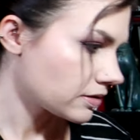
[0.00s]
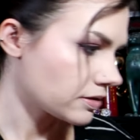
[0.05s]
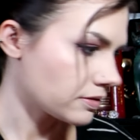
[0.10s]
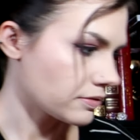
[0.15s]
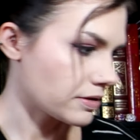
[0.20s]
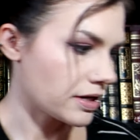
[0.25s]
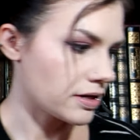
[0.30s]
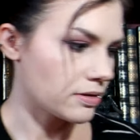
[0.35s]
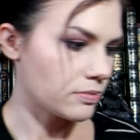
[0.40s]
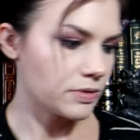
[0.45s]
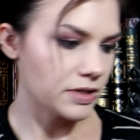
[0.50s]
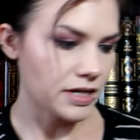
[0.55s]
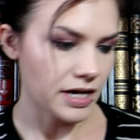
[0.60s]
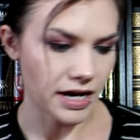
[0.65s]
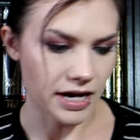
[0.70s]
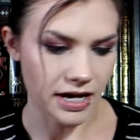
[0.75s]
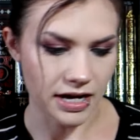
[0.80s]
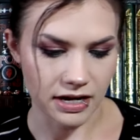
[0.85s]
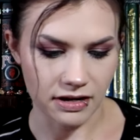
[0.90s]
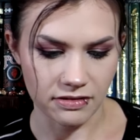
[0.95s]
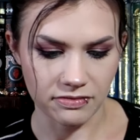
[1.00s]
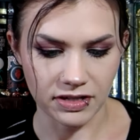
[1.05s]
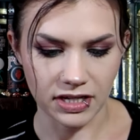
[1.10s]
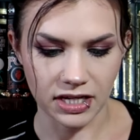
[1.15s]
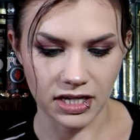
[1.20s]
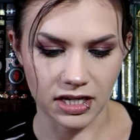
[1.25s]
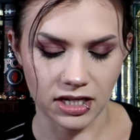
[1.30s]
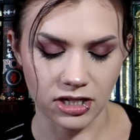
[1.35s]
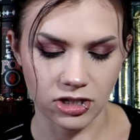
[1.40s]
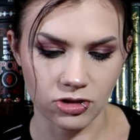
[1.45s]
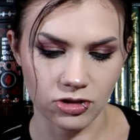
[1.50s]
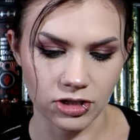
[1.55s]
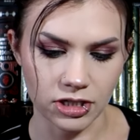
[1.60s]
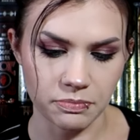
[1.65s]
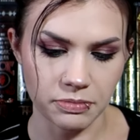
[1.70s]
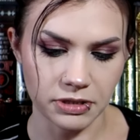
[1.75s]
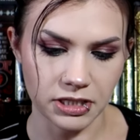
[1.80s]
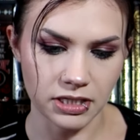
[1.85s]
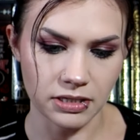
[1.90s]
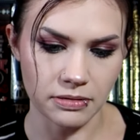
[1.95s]
Okay, we have a
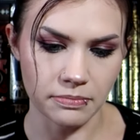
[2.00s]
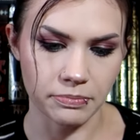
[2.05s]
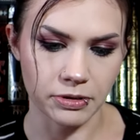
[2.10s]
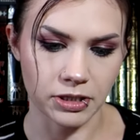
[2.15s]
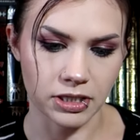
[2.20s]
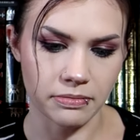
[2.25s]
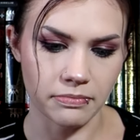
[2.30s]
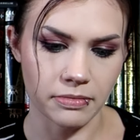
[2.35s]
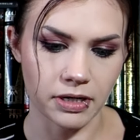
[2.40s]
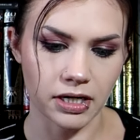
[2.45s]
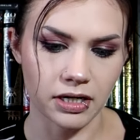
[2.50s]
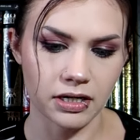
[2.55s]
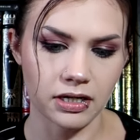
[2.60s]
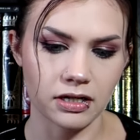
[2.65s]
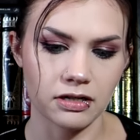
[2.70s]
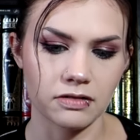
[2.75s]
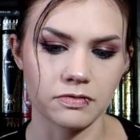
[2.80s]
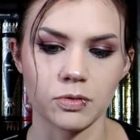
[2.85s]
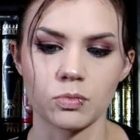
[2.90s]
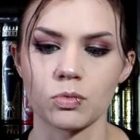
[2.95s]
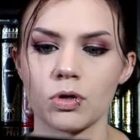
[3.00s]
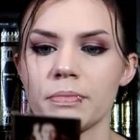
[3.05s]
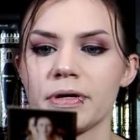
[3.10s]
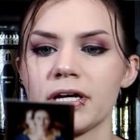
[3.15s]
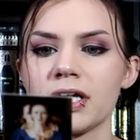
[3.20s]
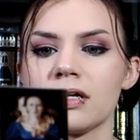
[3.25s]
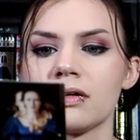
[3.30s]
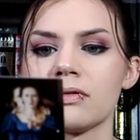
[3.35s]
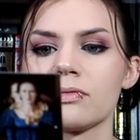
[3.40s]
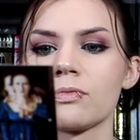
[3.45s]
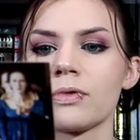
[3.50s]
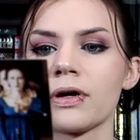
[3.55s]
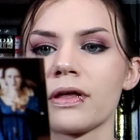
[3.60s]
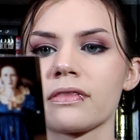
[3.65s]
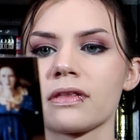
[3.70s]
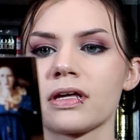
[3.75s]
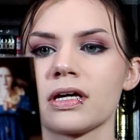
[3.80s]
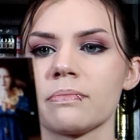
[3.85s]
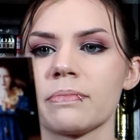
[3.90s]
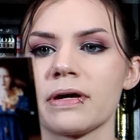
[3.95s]
creepy bookmark of a woman with
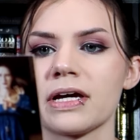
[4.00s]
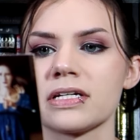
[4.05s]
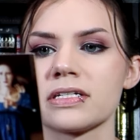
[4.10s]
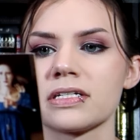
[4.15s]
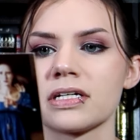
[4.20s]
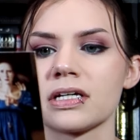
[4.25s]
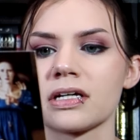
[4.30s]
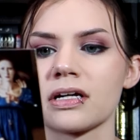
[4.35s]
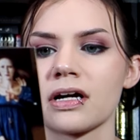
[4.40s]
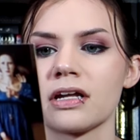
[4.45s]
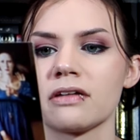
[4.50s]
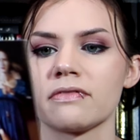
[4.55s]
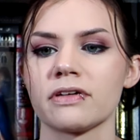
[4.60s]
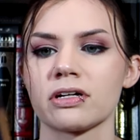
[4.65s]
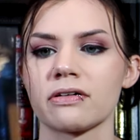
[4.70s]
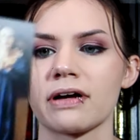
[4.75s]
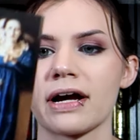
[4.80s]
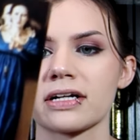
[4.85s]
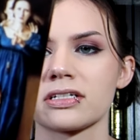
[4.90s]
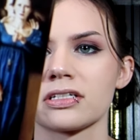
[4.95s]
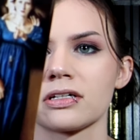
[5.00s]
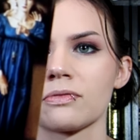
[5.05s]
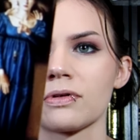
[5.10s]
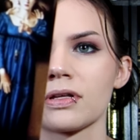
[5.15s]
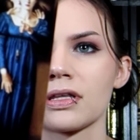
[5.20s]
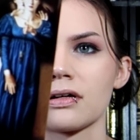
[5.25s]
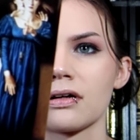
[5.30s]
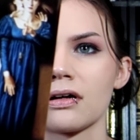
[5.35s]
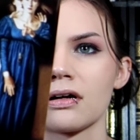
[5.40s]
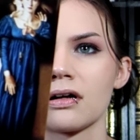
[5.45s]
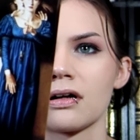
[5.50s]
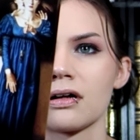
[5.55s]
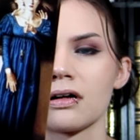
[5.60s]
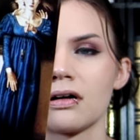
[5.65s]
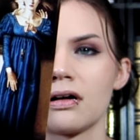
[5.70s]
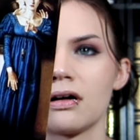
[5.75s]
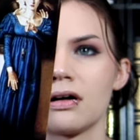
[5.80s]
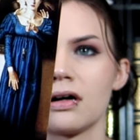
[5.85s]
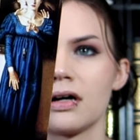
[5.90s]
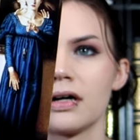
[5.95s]
a painting kind of interacting with her
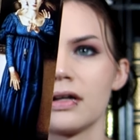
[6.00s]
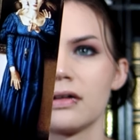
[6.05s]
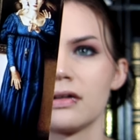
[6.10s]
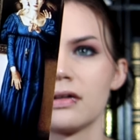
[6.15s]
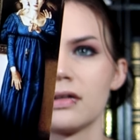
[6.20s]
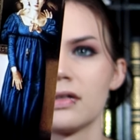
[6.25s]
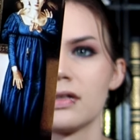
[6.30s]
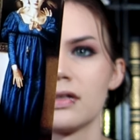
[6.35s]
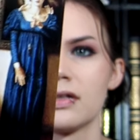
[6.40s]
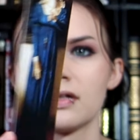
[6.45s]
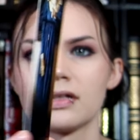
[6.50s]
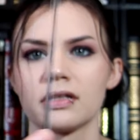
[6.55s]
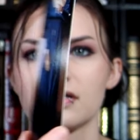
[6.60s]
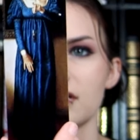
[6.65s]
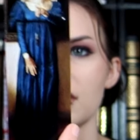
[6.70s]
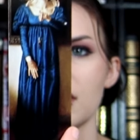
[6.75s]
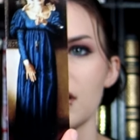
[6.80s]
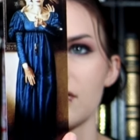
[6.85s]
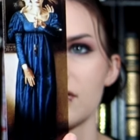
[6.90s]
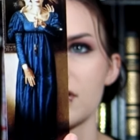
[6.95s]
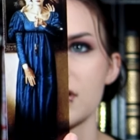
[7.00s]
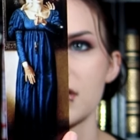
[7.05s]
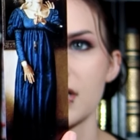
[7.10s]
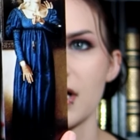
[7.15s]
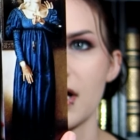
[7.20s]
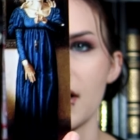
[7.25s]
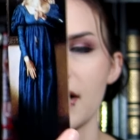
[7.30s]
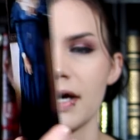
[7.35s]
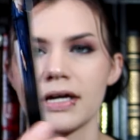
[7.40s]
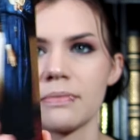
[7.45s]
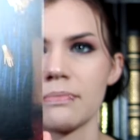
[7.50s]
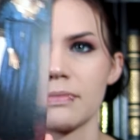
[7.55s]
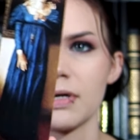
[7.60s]
on the other side.